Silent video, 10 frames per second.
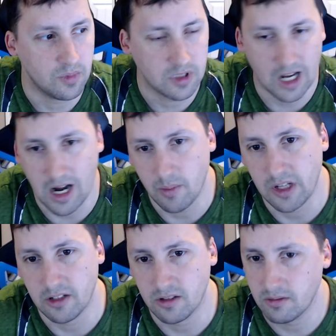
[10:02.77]

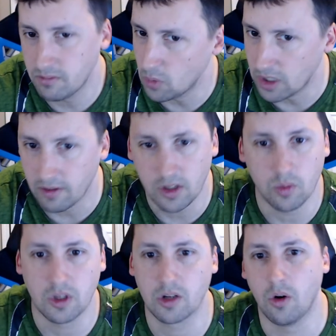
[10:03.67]
comment, whatever you
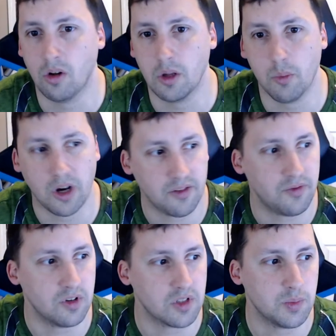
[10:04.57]
want to call it, by
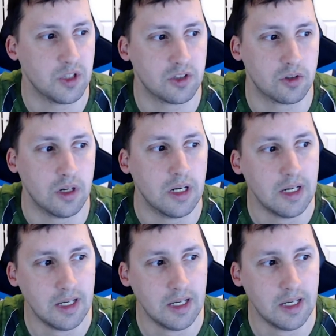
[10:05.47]
Phil Spencer